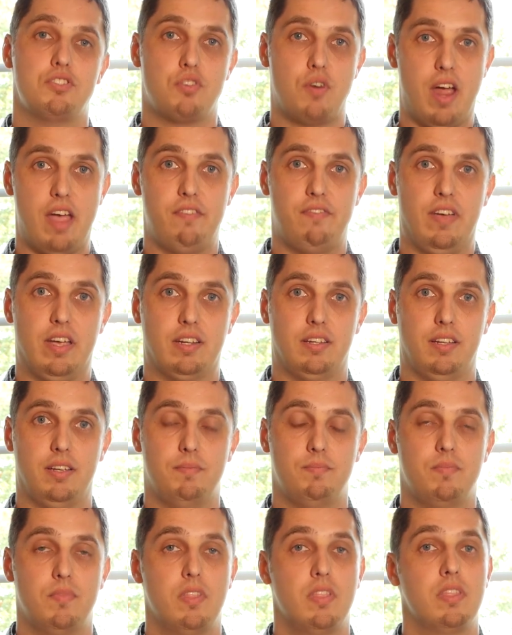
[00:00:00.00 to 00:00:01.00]
Trifecta.
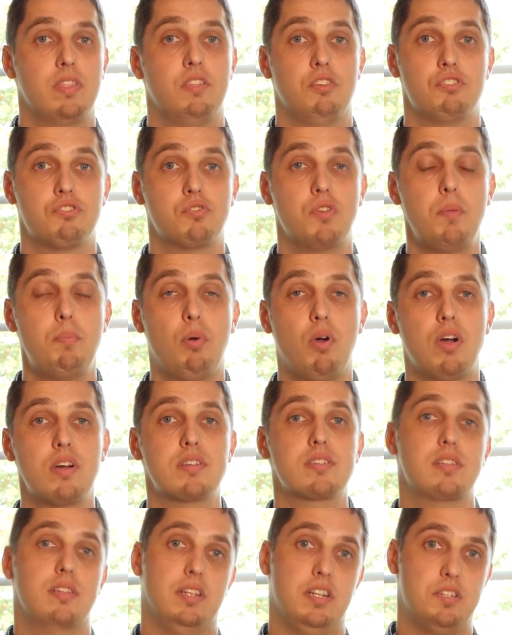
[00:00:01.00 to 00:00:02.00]
There's 3
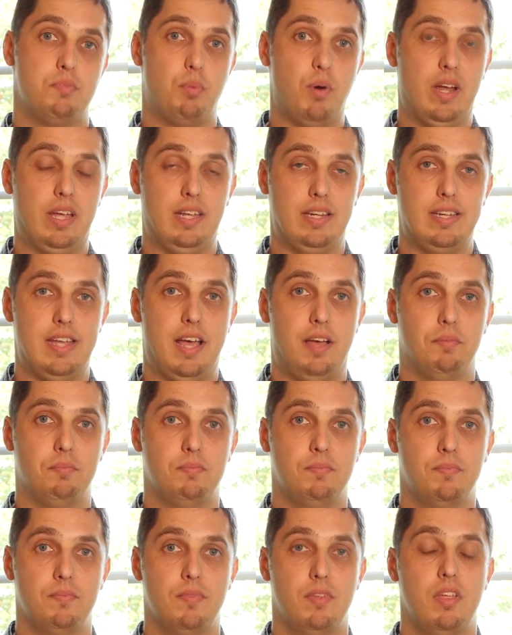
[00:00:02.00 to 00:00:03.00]
parts, let's break it down.
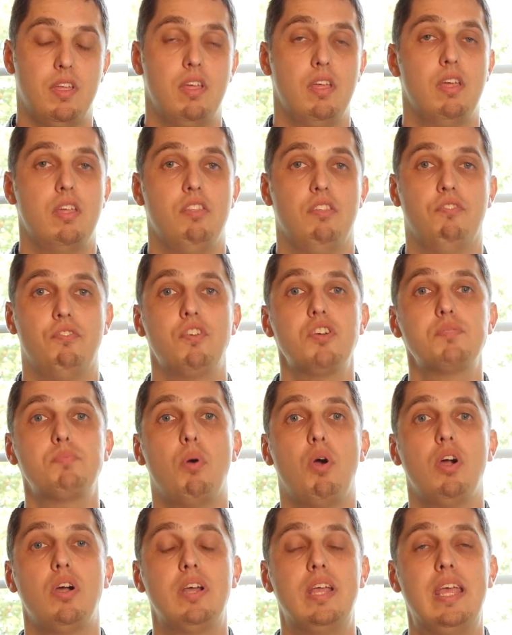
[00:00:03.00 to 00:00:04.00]
The first
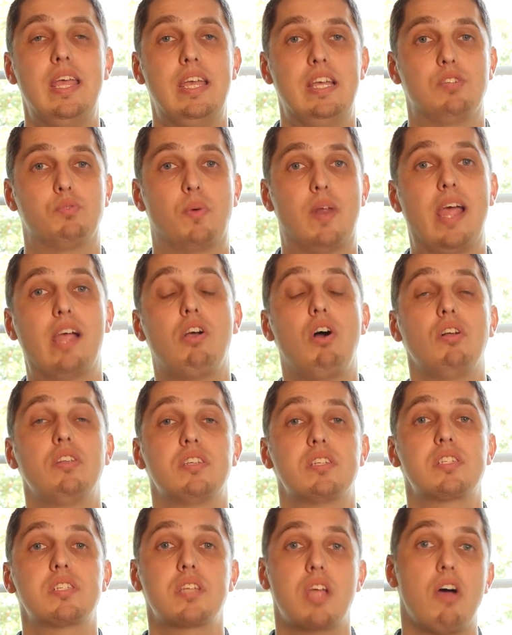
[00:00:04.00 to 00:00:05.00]
part is what I call
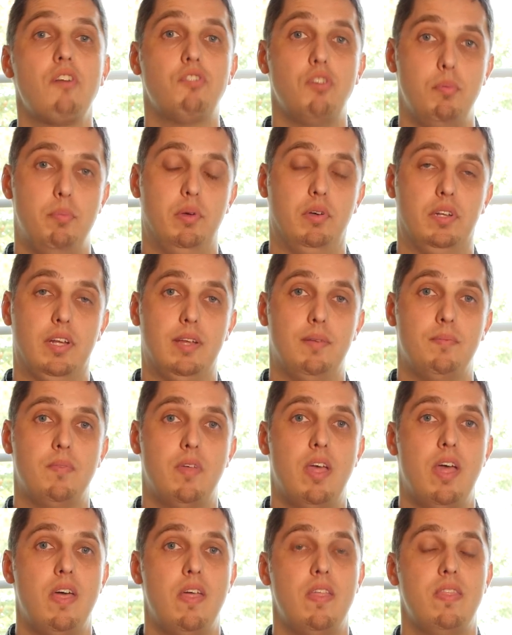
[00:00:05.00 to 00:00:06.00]
discoverability.
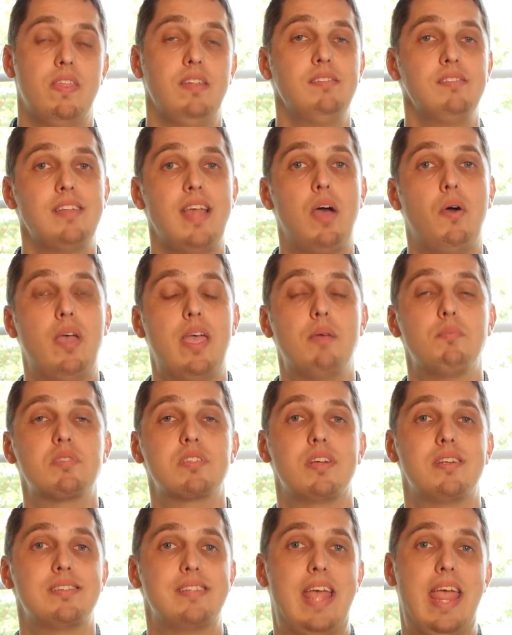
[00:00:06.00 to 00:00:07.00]
This is how
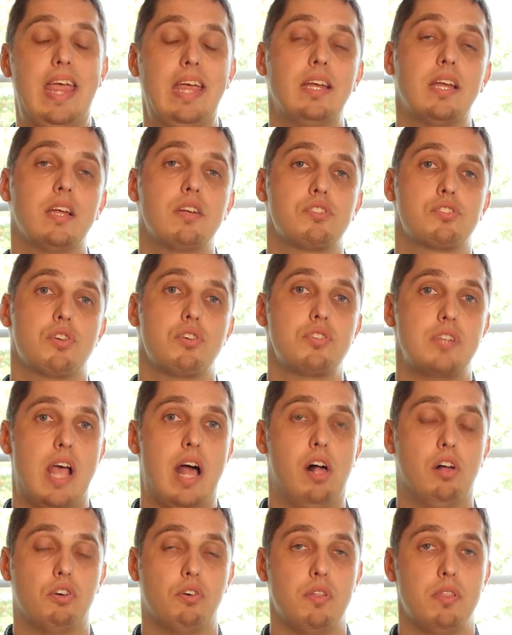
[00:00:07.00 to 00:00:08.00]
Amazon's A9 search
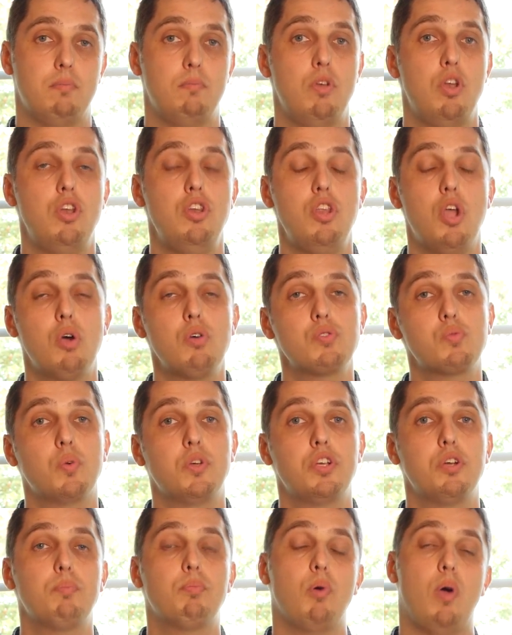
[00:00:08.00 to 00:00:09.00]
algorithm knows
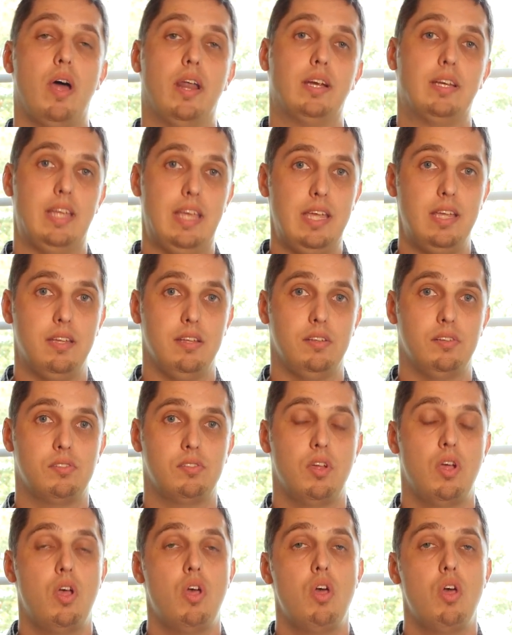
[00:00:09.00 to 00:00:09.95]
what your product is.